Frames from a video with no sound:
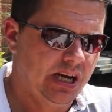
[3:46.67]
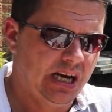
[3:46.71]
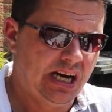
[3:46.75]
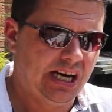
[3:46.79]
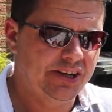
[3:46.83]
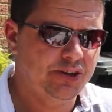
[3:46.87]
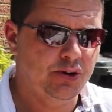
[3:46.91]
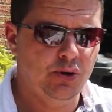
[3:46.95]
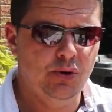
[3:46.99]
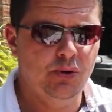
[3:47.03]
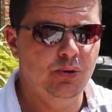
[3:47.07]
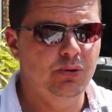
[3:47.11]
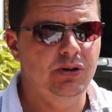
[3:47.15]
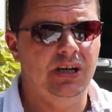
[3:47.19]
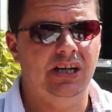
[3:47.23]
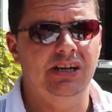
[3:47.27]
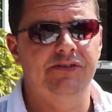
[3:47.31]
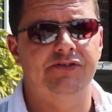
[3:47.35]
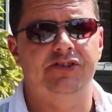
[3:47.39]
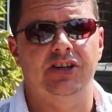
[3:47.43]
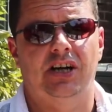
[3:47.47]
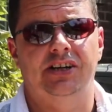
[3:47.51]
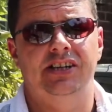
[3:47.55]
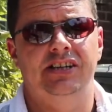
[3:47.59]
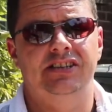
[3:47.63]
And all
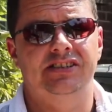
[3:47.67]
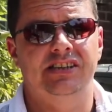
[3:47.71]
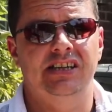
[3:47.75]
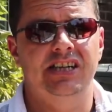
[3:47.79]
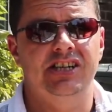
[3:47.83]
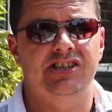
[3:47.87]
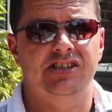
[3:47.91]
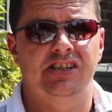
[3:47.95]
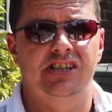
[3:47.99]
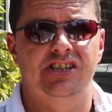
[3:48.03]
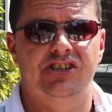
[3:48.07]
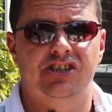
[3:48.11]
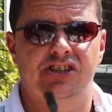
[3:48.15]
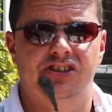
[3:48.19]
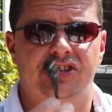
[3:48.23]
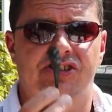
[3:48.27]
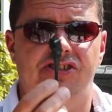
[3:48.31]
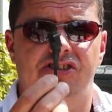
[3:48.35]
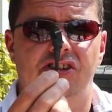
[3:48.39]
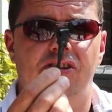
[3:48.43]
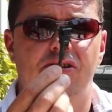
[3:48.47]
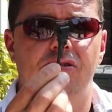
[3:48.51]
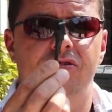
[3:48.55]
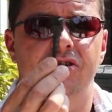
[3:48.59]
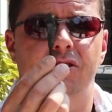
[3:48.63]
I've done is literally just
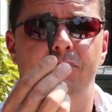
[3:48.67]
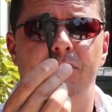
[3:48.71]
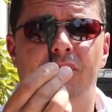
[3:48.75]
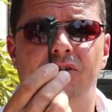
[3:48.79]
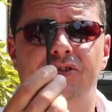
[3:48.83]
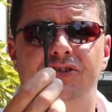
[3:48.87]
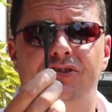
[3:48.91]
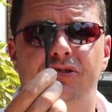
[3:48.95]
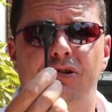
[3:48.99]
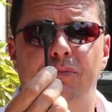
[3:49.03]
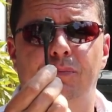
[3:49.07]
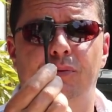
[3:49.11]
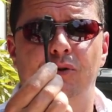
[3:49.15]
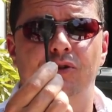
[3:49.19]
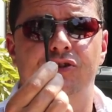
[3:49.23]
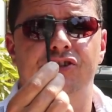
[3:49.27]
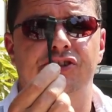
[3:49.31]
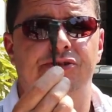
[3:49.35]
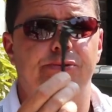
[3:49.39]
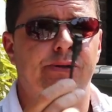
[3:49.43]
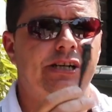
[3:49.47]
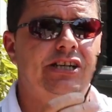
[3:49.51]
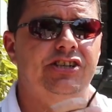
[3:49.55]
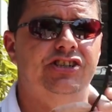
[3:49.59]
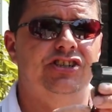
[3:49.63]
soldered them onto a push
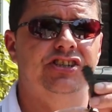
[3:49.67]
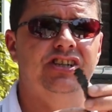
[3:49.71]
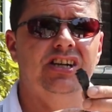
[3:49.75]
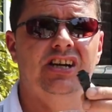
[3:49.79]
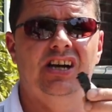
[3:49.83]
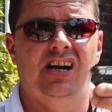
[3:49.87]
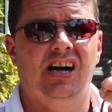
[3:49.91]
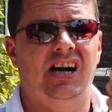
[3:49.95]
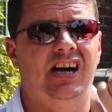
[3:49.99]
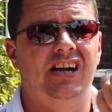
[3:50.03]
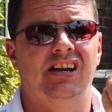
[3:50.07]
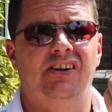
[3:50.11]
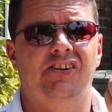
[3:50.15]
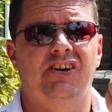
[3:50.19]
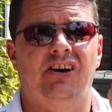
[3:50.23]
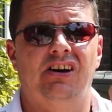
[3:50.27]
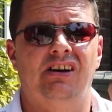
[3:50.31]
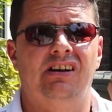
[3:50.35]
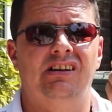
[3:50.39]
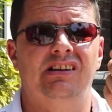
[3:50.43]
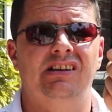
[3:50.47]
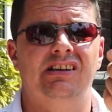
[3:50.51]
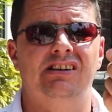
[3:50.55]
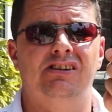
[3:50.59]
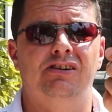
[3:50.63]
switch, and I
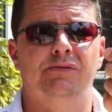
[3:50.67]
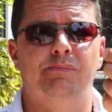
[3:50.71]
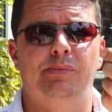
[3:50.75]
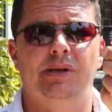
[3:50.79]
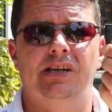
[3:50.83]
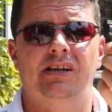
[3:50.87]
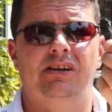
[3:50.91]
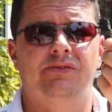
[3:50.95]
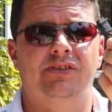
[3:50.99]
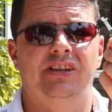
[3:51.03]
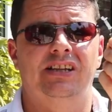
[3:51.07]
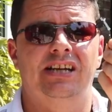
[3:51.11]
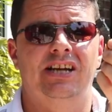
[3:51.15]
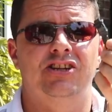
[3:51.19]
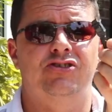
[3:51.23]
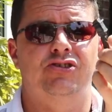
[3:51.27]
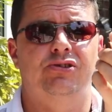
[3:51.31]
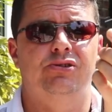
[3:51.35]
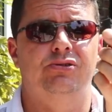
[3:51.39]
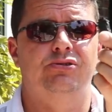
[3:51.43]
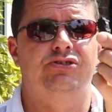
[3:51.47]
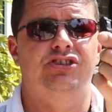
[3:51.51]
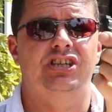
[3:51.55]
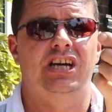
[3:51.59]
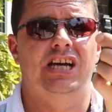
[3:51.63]
got a little bit of
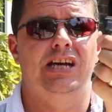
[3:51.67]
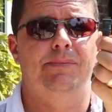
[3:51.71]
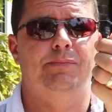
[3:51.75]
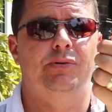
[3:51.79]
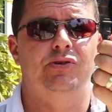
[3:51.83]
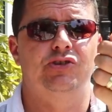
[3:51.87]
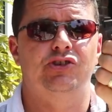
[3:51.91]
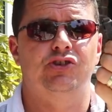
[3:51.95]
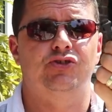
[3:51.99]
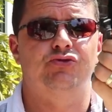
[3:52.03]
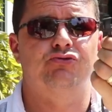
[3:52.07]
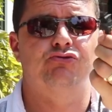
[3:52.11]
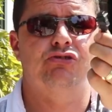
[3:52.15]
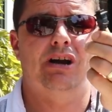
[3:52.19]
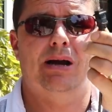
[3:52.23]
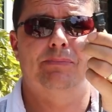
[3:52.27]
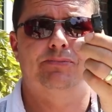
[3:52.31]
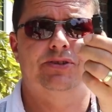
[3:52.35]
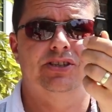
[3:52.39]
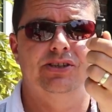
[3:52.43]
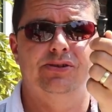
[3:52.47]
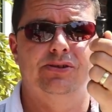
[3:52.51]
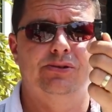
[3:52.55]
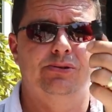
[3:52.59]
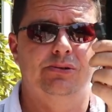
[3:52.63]
electrical tape and just
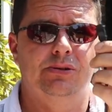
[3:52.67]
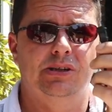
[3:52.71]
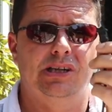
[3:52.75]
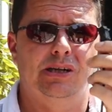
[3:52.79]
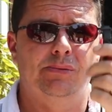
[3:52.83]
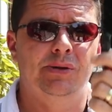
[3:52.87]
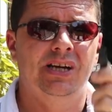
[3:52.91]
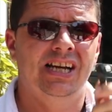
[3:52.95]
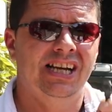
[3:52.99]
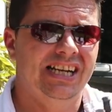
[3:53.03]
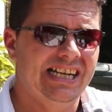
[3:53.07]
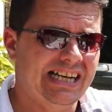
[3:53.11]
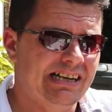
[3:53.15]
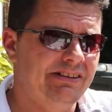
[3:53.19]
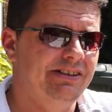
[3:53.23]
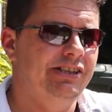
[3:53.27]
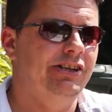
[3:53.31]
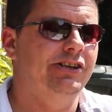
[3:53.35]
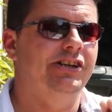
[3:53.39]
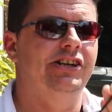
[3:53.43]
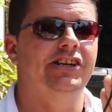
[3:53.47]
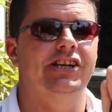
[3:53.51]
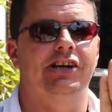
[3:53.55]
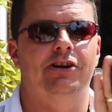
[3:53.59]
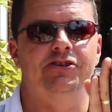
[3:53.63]
wrapped it all up. Now,
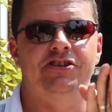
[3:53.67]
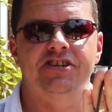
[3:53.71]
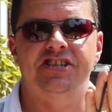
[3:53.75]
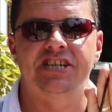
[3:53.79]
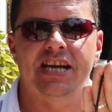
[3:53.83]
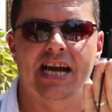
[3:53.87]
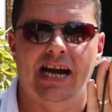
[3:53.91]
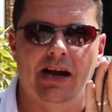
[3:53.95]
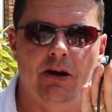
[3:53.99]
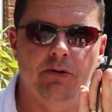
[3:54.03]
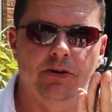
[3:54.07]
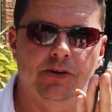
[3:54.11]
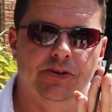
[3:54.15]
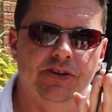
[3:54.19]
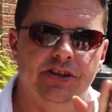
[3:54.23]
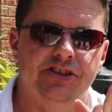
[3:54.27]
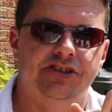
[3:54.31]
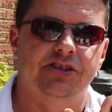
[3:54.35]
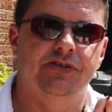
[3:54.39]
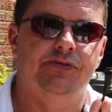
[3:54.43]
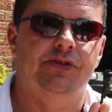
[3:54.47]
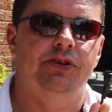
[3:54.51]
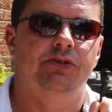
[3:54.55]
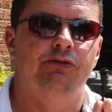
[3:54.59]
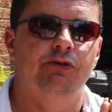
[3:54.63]
you can go to town on
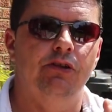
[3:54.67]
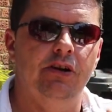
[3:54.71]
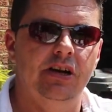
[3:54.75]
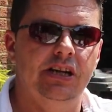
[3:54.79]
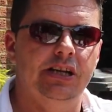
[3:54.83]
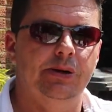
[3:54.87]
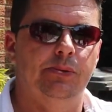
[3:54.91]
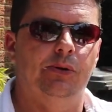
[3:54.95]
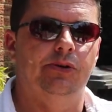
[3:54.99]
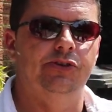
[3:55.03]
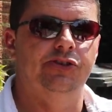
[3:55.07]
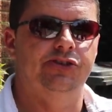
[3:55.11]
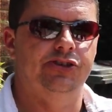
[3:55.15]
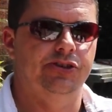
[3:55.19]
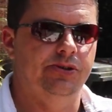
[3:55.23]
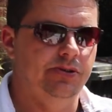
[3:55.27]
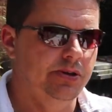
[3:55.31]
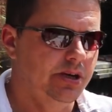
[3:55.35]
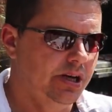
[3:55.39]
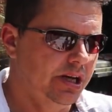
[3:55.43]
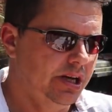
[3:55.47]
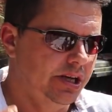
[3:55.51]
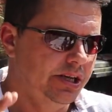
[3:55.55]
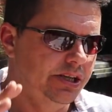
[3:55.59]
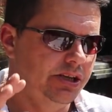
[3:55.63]
this if you really want to.
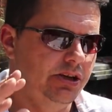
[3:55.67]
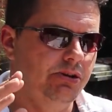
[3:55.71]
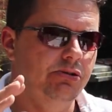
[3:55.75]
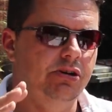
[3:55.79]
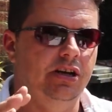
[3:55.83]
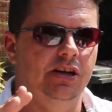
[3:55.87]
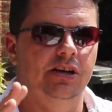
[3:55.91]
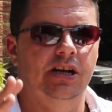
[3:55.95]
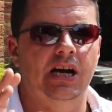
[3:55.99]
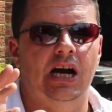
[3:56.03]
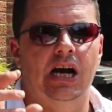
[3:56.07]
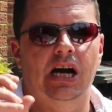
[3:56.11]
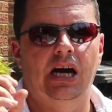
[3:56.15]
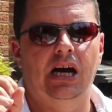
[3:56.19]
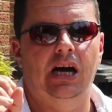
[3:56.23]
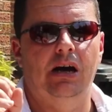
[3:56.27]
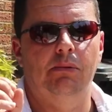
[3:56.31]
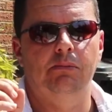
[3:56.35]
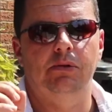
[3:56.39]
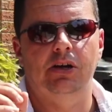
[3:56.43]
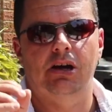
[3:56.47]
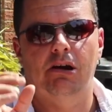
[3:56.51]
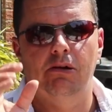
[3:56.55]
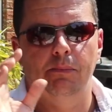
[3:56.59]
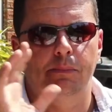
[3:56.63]
You can
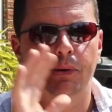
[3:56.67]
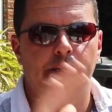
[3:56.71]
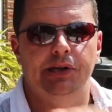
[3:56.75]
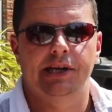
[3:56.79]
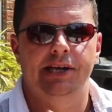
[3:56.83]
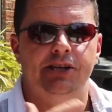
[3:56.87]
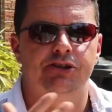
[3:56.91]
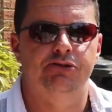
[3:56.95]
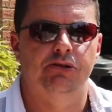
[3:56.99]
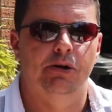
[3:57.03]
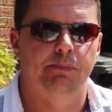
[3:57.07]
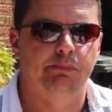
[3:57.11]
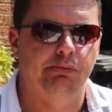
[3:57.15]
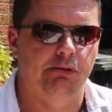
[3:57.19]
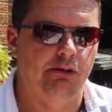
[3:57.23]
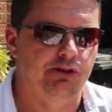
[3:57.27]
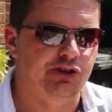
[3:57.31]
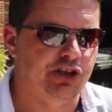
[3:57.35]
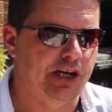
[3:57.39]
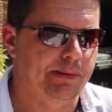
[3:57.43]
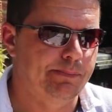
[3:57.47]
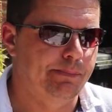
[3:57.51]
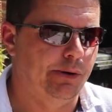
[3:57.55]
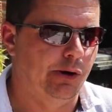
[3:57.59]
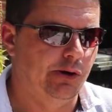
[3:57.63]
go and put it into a
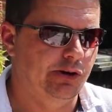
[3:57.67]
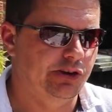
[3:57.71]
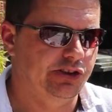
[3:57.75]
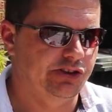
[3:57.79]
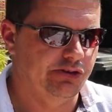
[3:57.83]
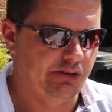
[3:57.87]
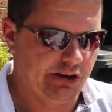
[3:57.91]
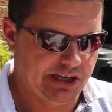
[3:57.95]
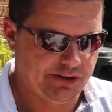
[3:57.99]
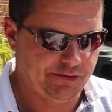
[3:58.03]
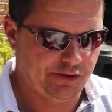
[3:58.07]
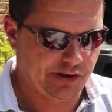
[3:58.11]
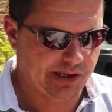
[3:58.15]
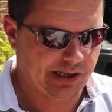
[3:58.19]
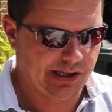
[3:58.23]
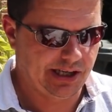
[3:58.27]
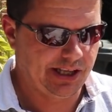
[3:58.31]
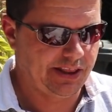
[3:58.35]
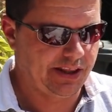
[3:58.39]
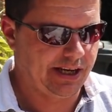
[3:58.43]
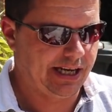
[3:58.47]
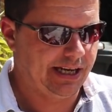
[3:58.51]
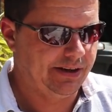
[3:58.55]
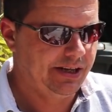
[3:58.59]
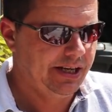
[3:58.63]
project box or anything
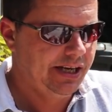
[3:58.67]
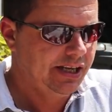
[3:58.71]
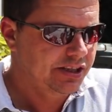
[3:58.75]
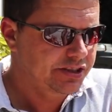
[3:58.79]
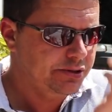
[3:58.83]
like that.